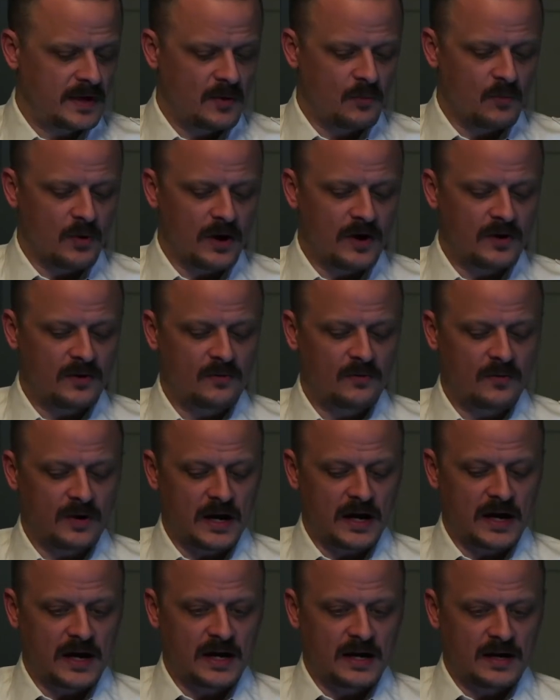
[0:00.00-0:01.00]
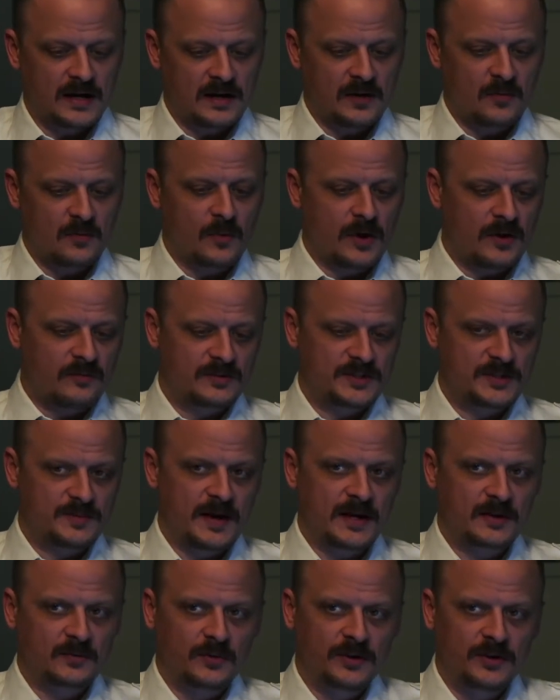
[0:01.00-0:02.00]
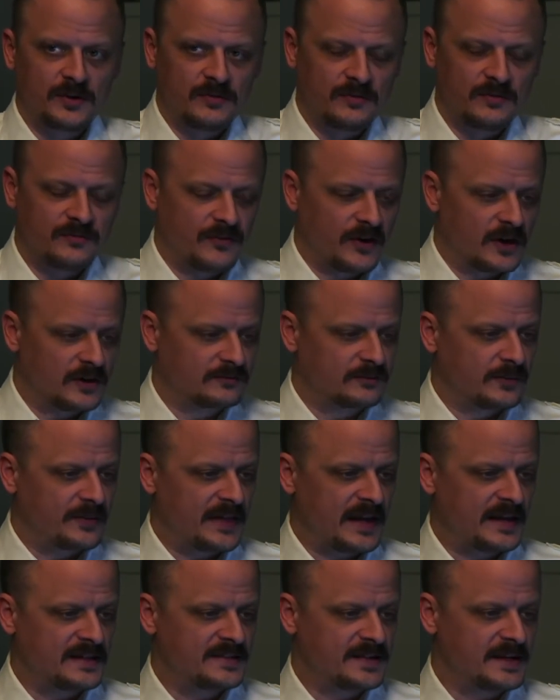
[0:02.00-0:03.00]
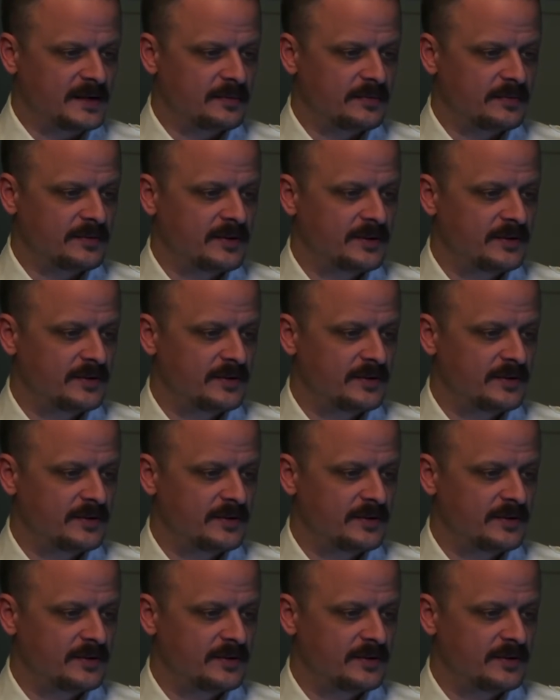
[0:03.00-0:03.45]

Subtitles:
In what respect were you involved with ATIP?